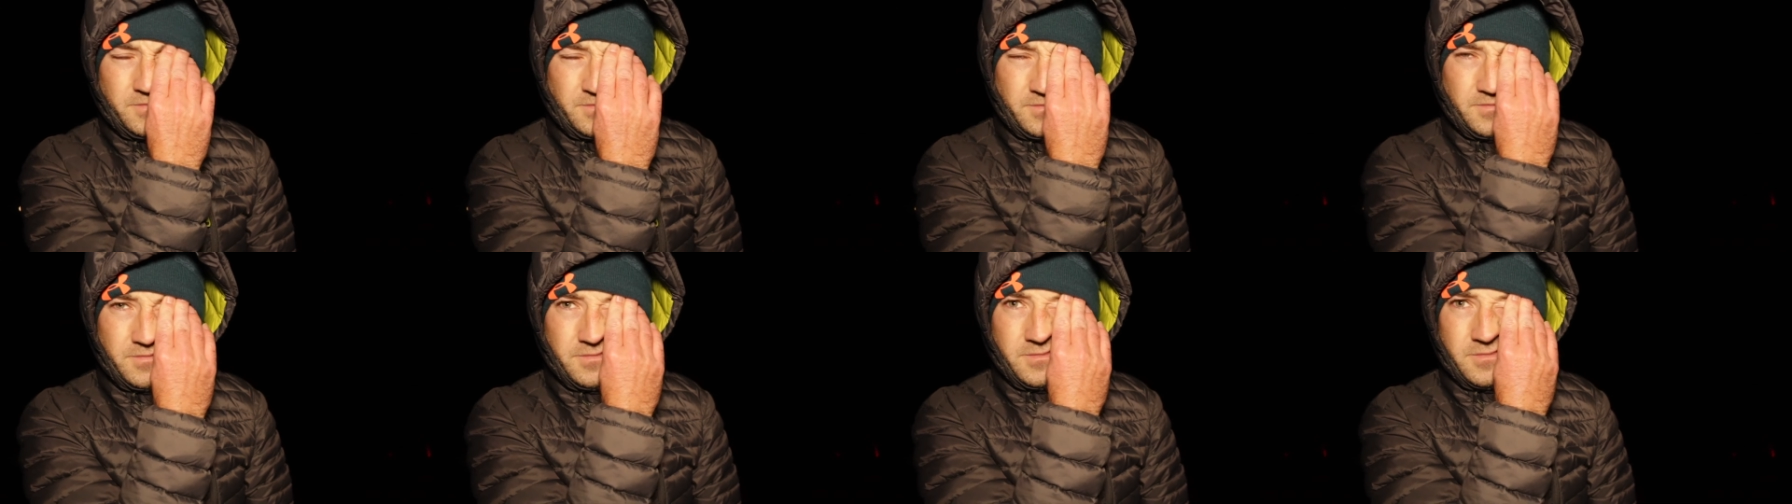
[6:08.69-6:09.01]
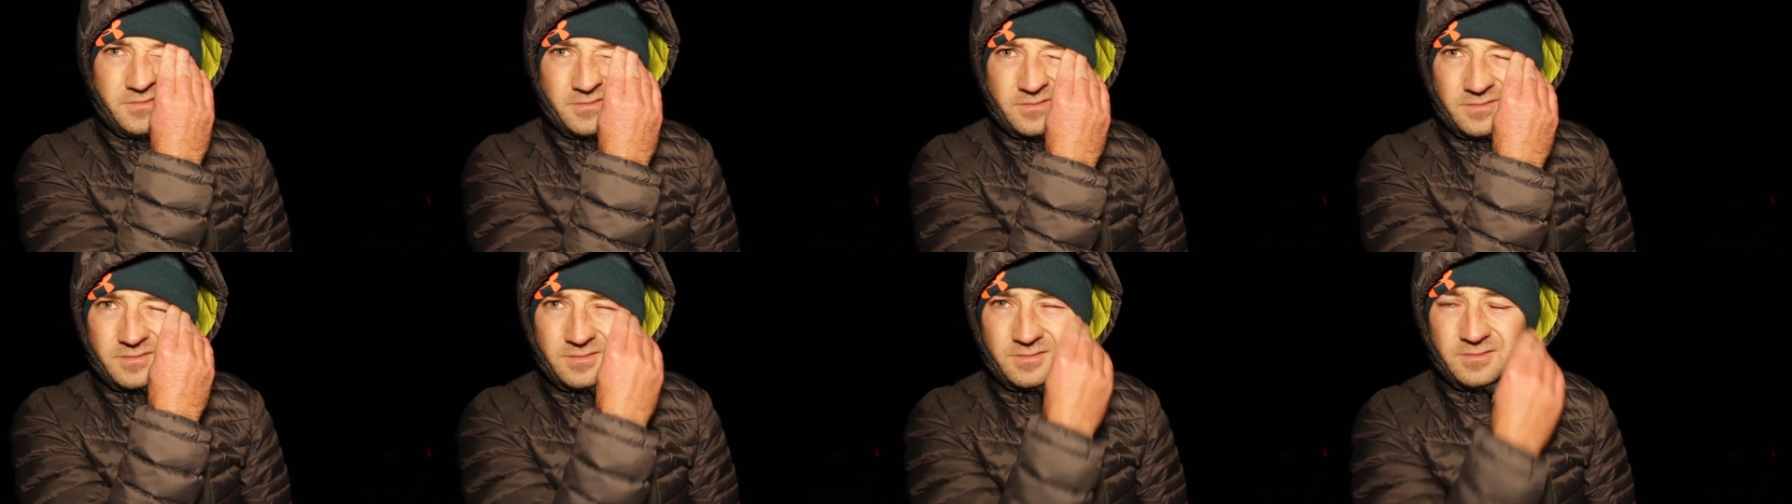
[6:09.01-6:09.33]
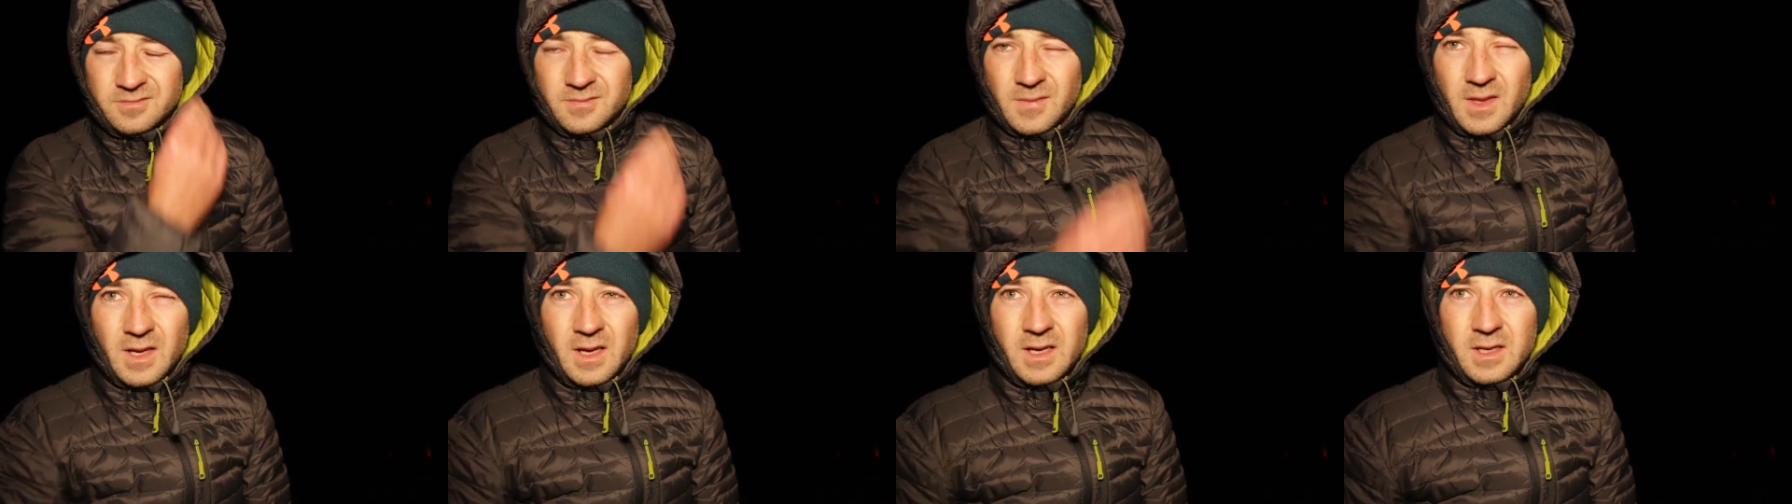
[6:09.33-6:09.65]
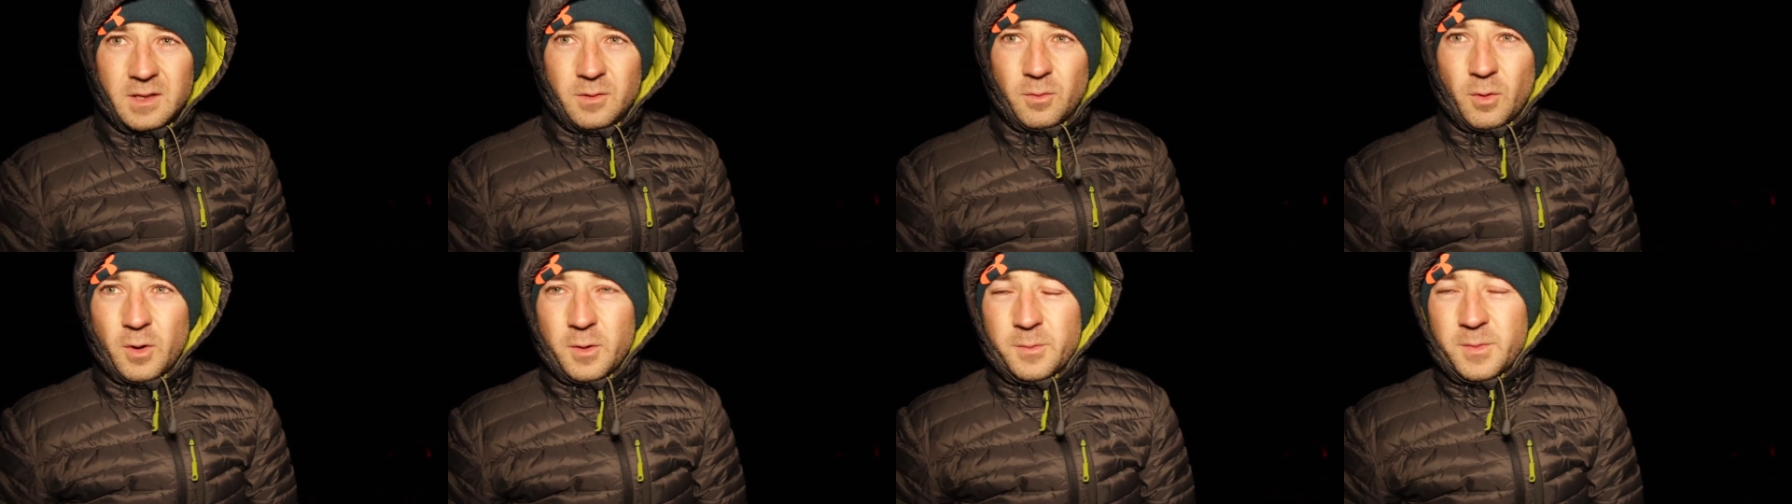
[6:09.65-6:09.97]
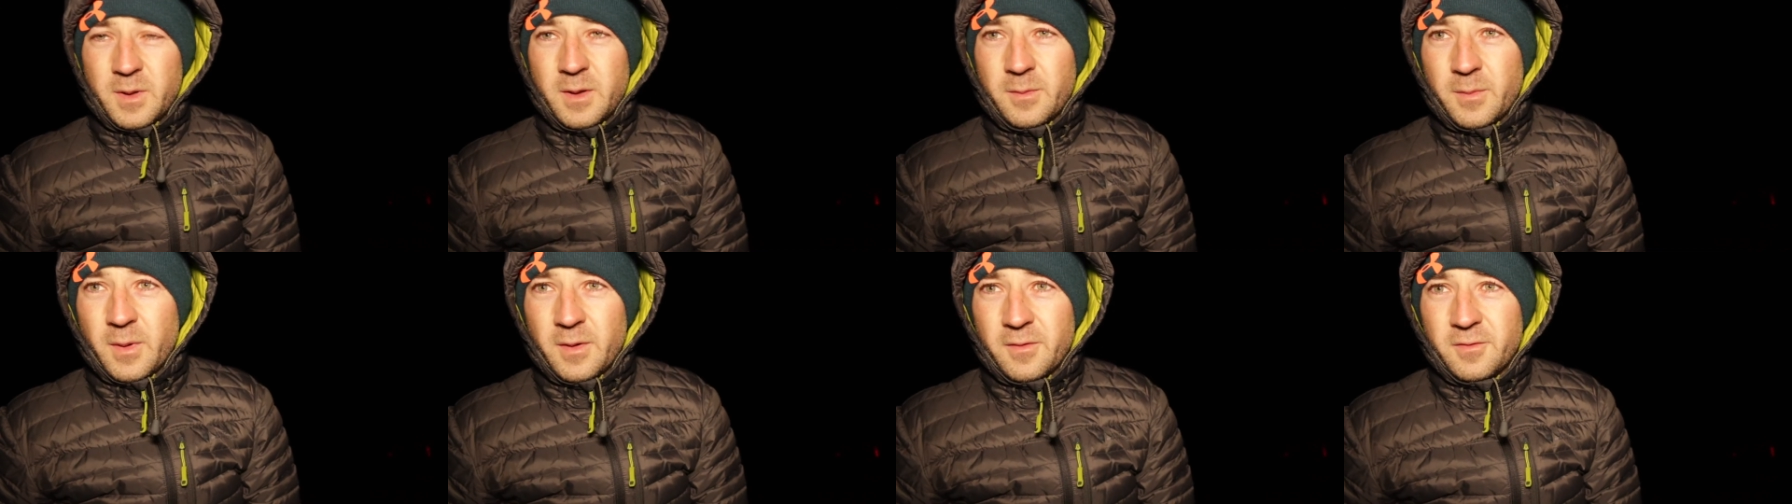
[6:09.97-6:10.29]
You want to
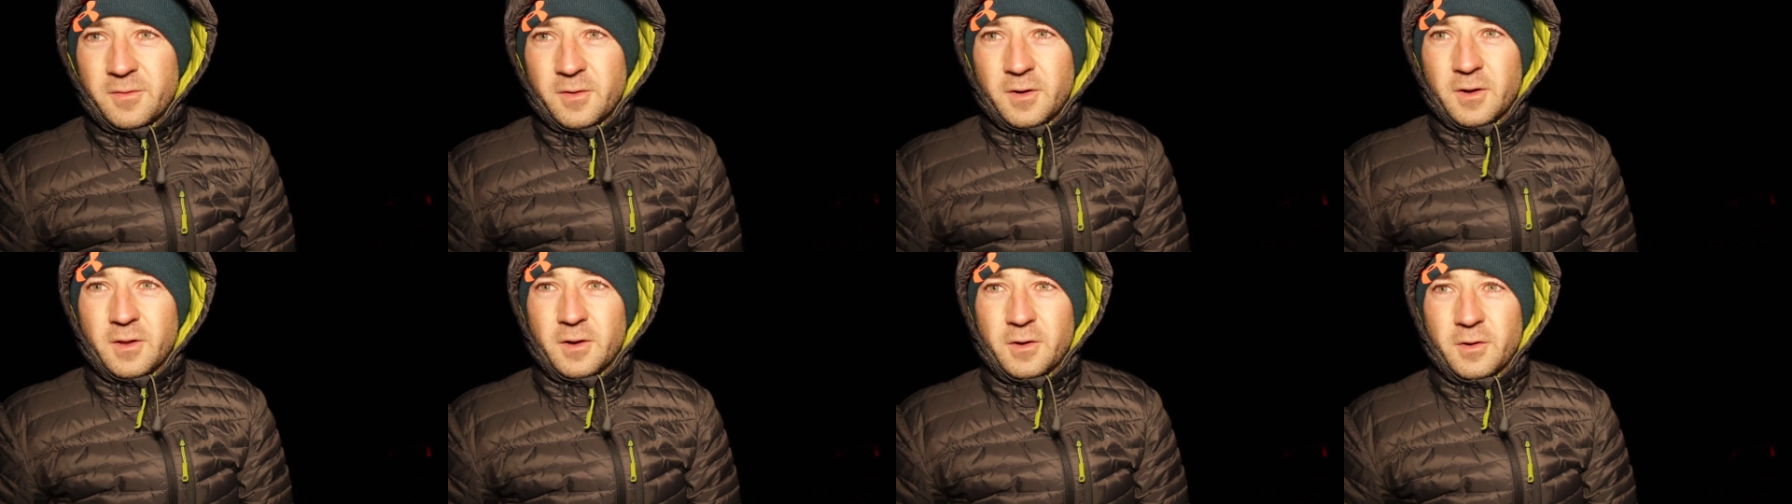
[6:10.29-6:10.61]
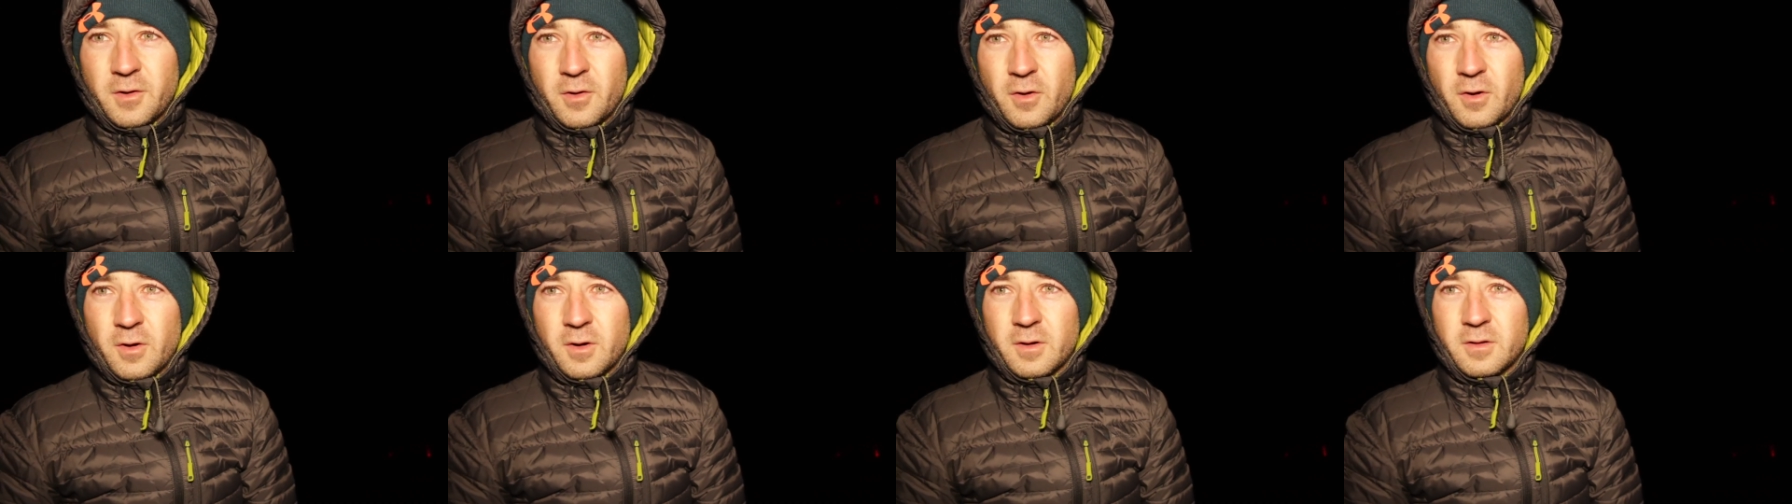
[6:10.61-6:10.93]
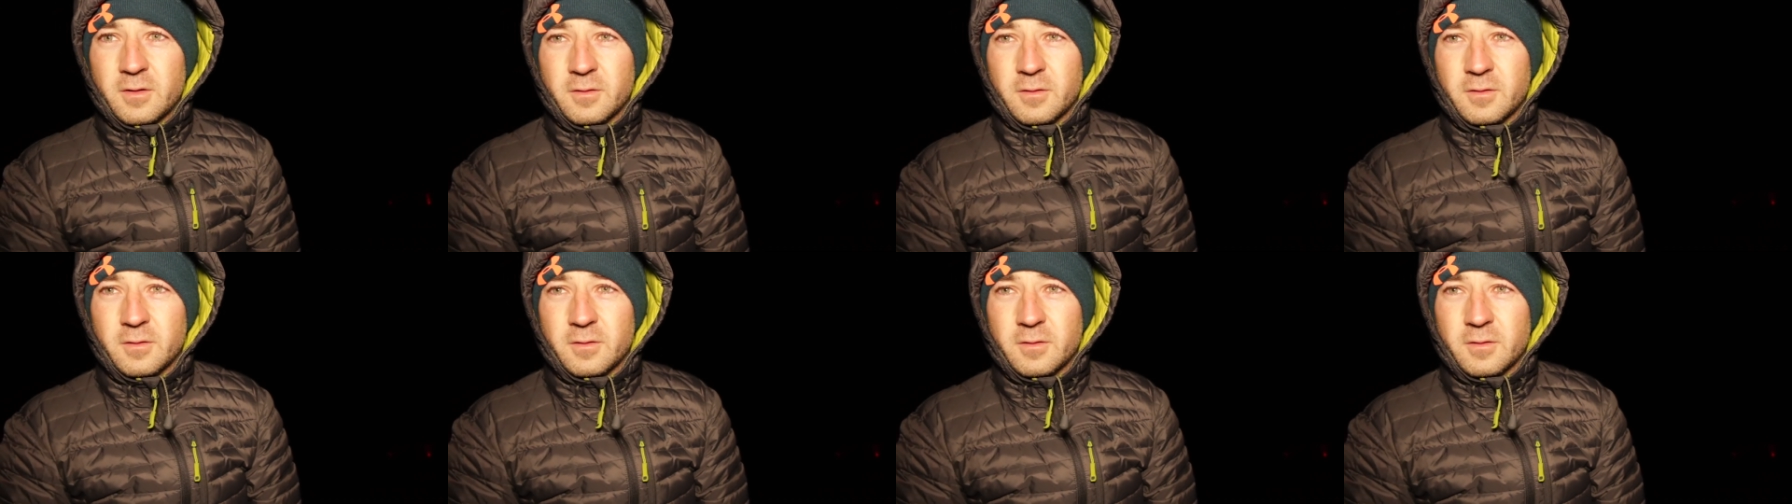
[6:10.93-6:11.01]
be a bit further north,